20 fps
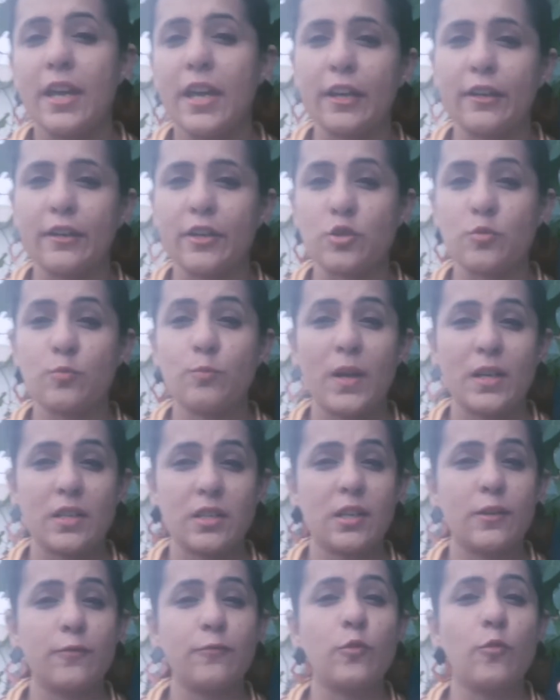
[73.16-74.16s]
English.
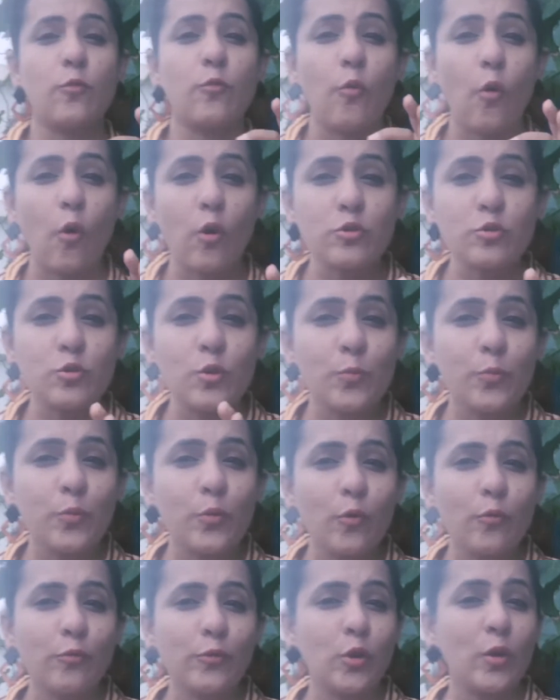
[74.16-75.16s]
But if you want to
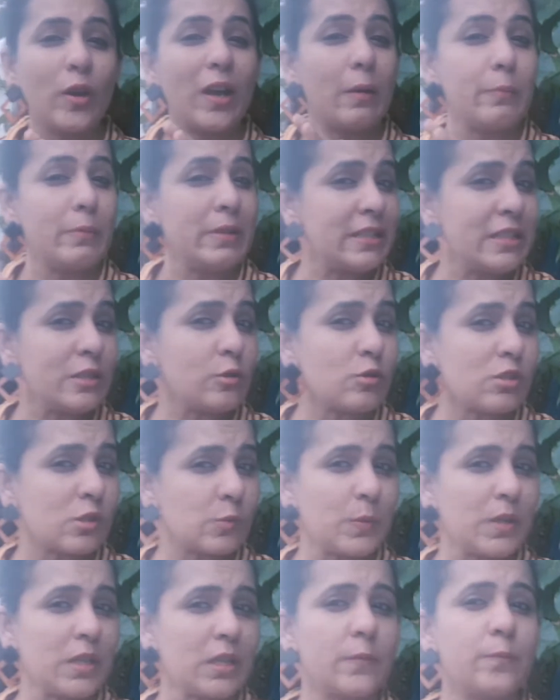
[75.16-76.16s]
improve your ability to
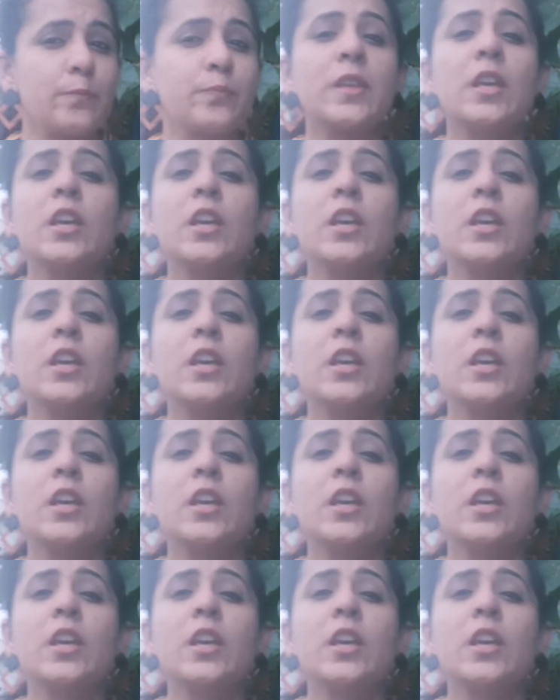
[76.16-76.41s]
speak,